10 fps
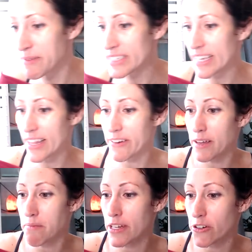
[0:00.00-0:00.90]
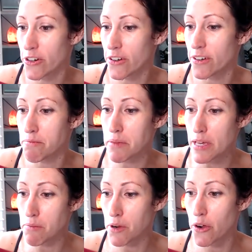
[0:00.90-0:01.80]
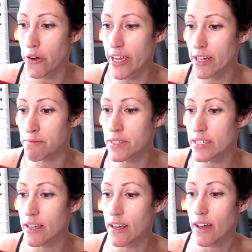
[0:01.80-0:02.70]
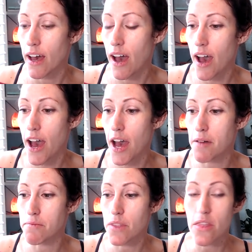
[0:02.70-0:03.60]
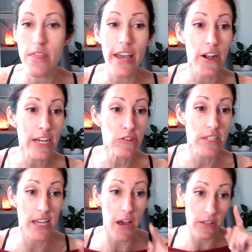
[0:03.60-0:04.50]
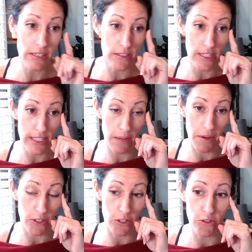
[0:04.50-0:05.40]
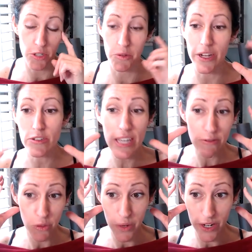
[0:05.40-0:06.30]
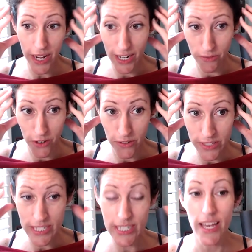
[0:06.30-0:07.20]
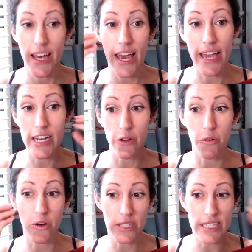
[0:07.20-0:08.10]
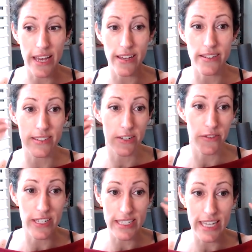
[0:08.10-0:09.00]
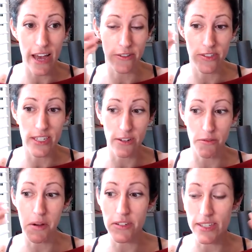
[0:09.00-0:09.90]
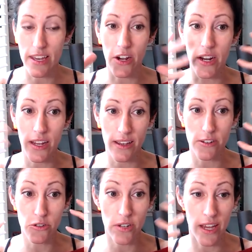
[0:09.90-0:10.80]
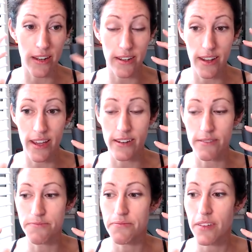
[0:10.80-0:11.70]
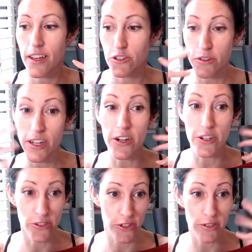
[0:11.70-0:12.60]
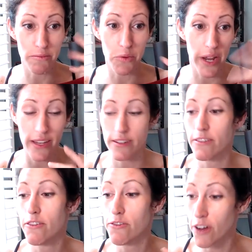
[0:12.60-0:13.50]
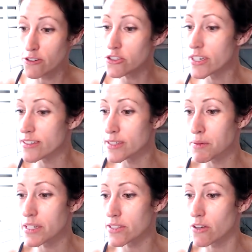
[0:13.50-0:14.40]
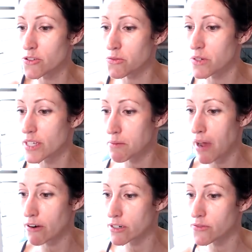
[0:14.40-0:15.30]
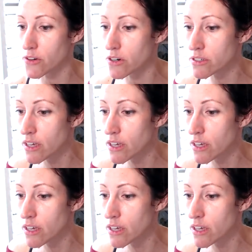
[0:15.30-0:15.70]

saying that right binaural beat programs um, they're actually i listened to some on youtube you actually have to wear headphones and it will send different sounds to different parts of the ear and it it it triggers certain brain functions, but it's also really powerful.